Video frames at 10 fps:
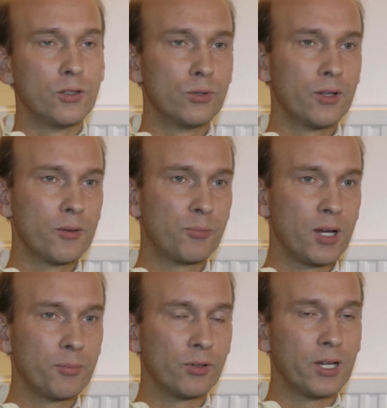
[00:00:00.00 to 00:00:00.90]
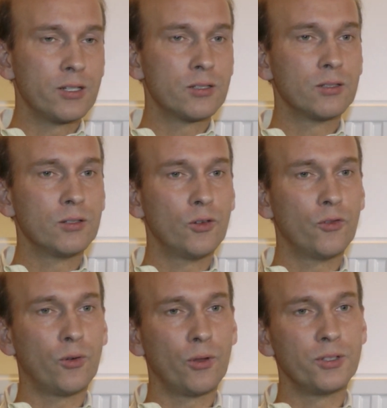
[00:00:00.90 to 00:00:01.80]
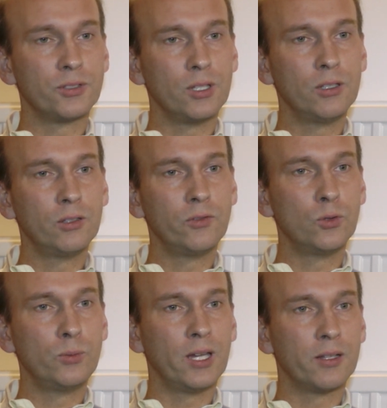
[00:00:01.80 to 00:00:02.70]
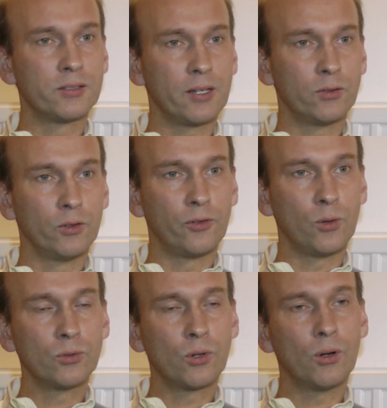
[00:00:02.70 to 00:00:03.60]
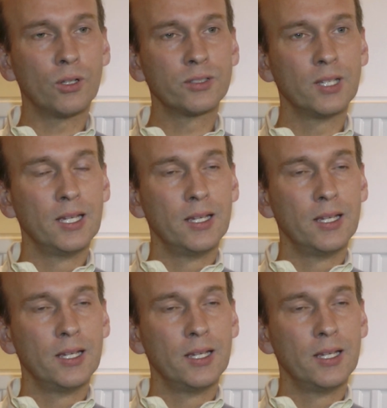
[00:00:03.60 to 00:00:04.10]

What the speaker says: During the preparation for this interview, we had several phone calls,